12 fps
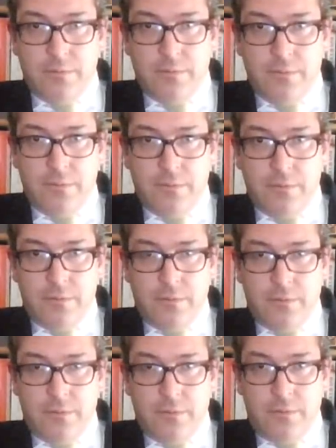
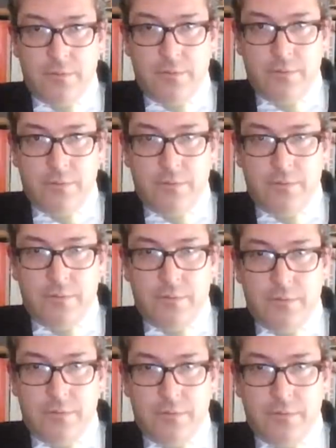
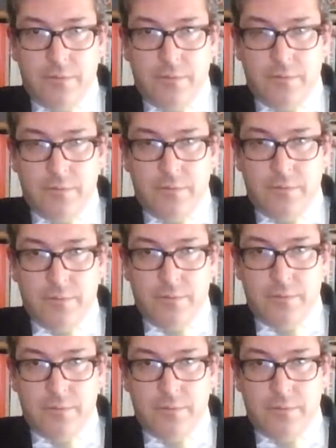[no speech]